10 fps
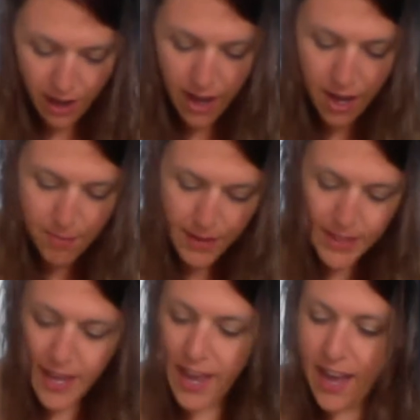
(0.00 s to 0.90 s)
And
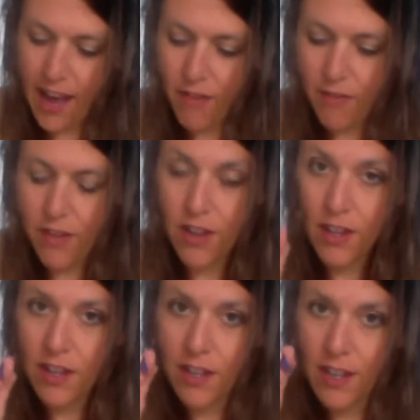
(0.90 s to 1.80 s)
they have
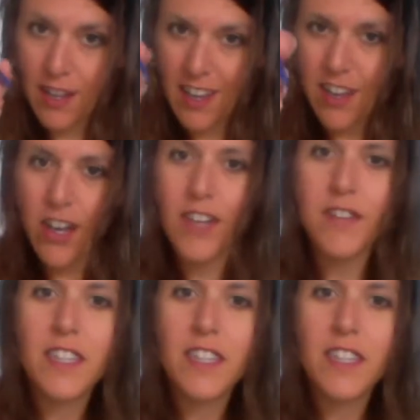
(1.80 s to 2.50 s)
kind of